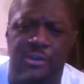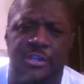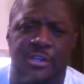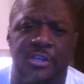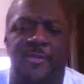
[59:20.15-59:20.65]

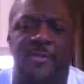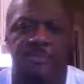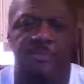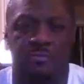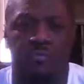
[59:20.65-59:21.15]
Kemet.
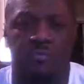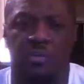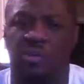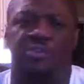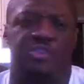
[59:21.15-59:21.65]
It
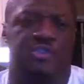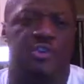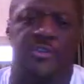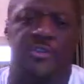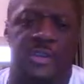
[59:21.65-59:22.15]
all
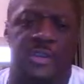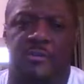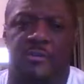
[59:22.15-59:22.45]
started there.